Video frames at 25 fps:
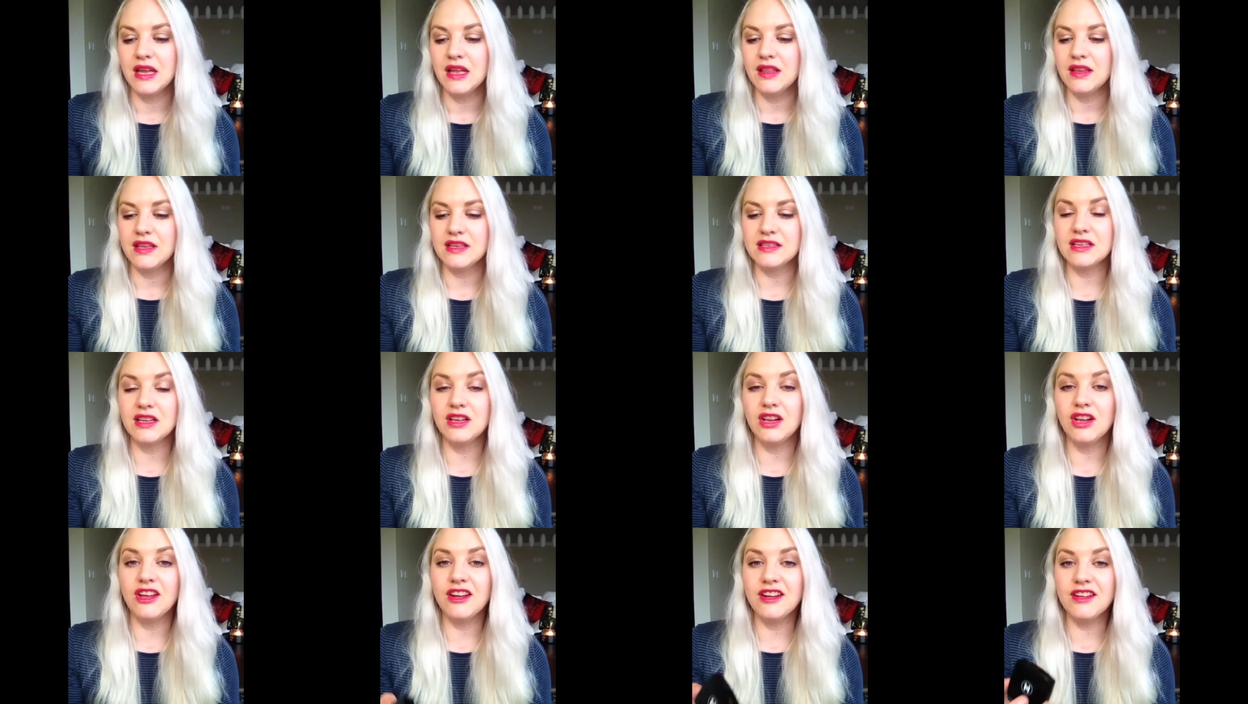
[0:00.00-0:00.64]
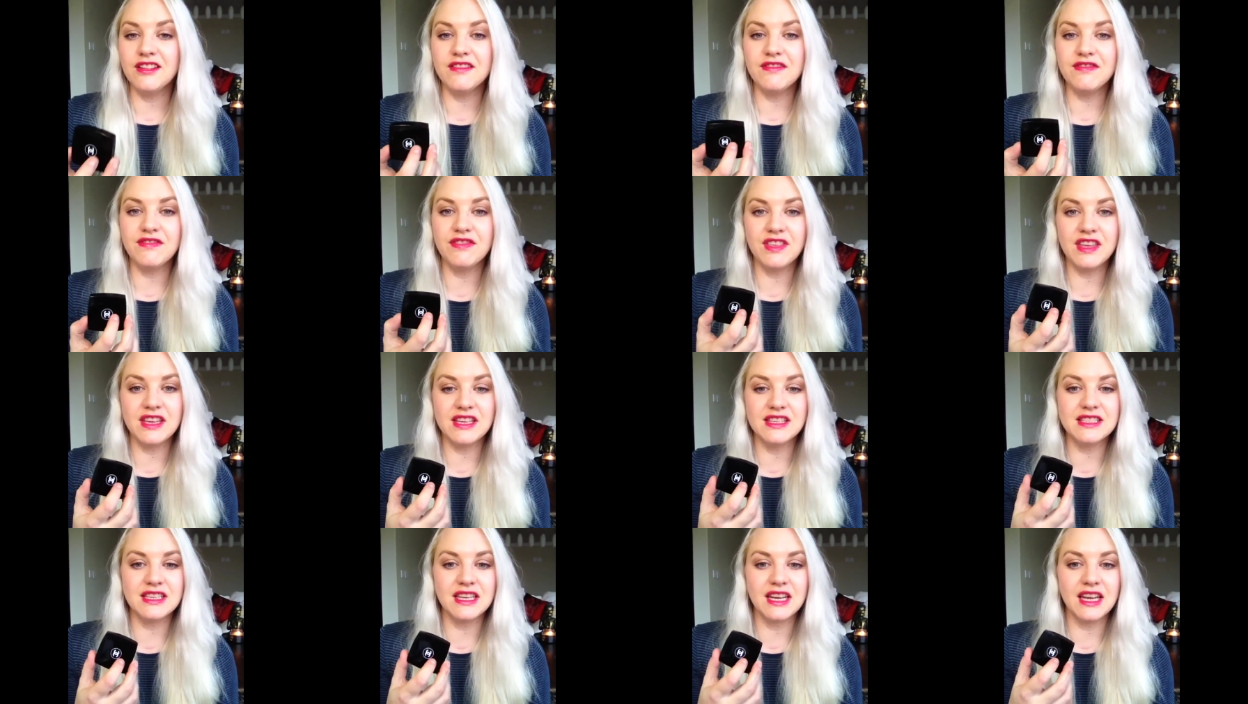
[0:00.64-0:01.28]
There's a lot of
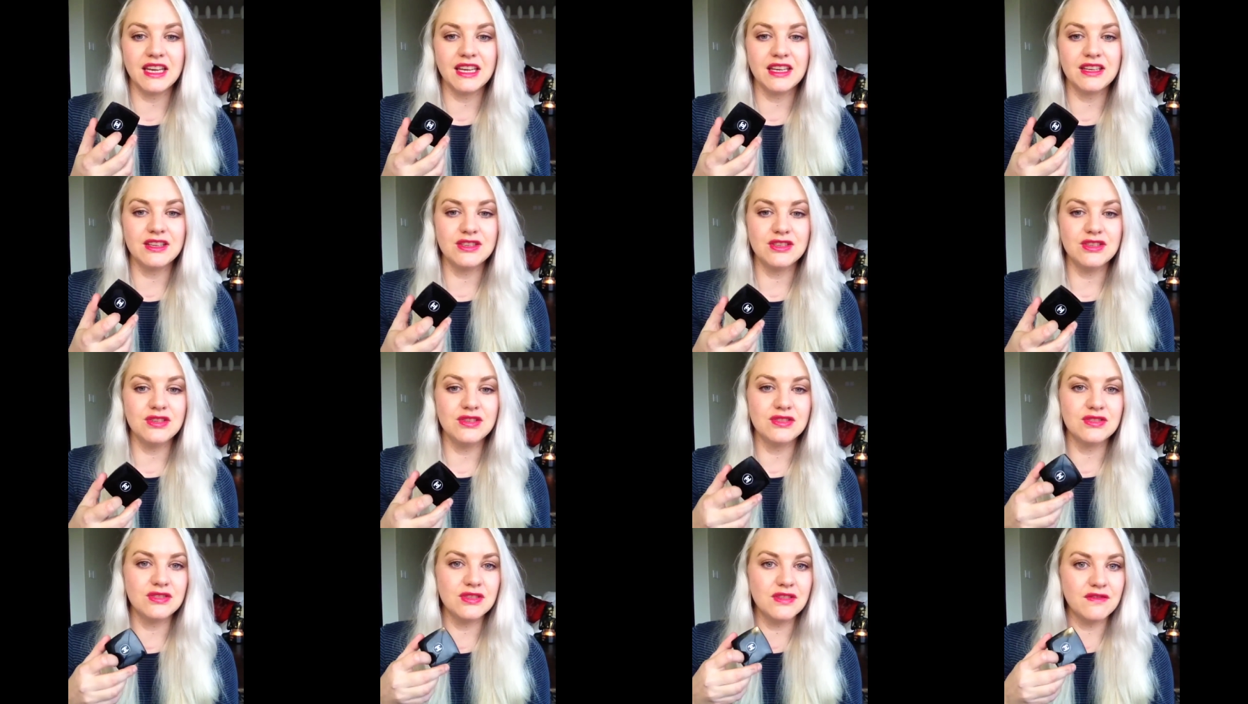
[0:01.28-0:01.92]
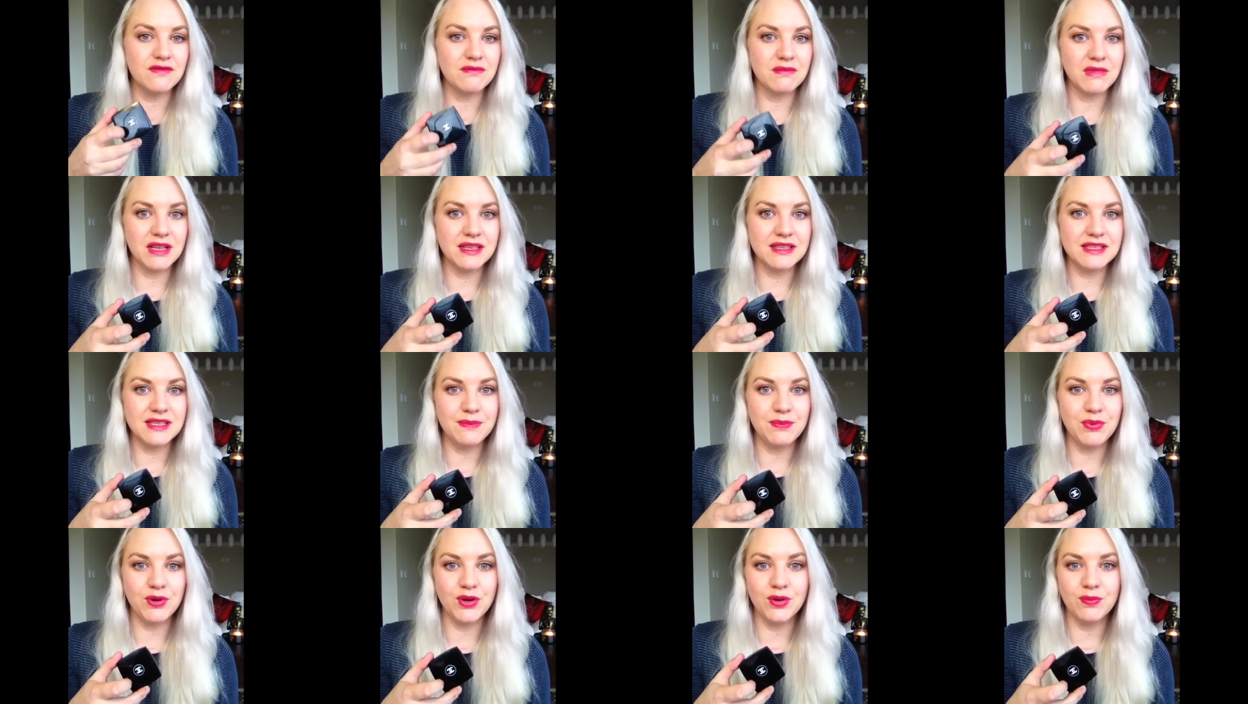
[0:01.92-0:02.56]
things that I can do. It's sort of
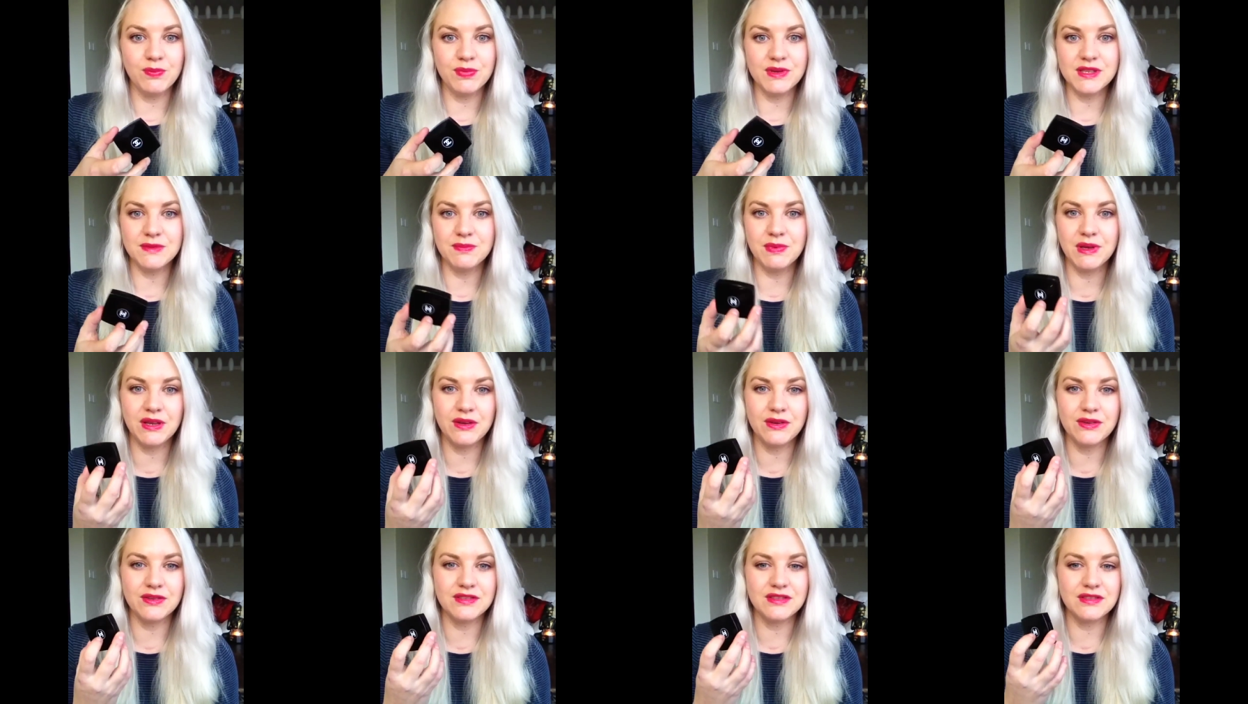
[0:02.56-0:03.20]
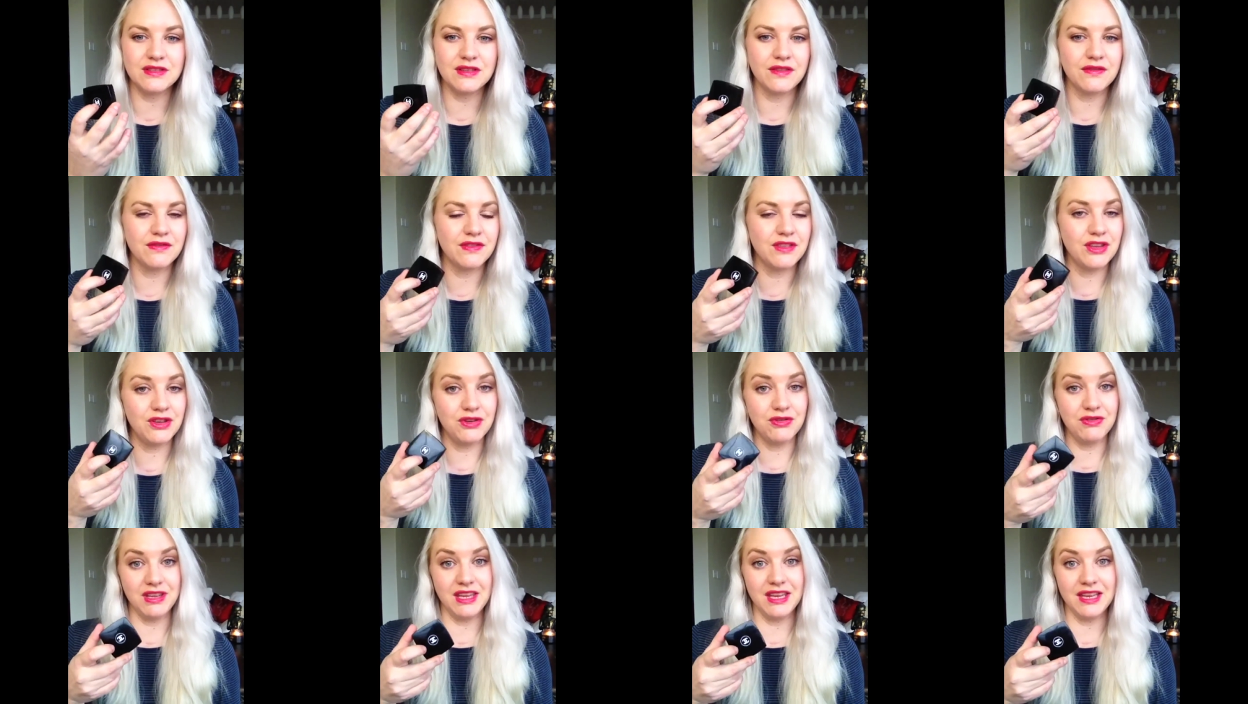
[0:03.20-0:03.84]
multi-purpose because of the
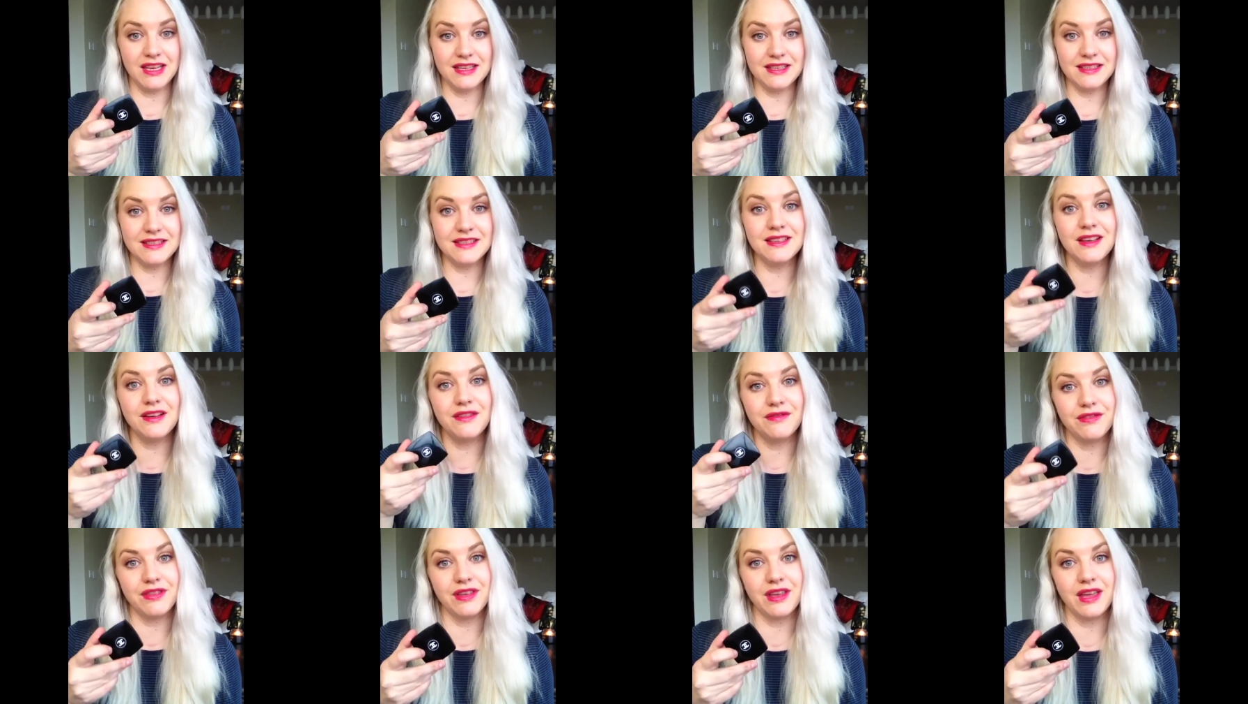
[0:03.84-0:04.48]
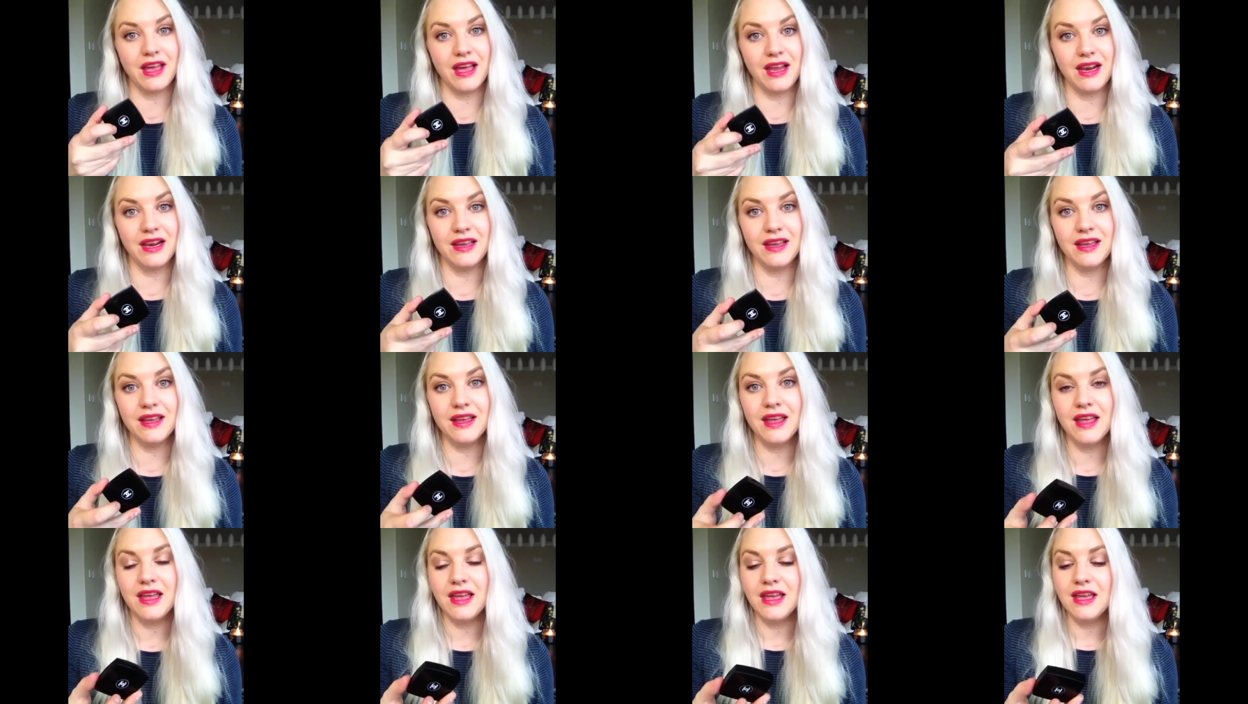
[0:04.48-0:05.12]
uniqueness of the color.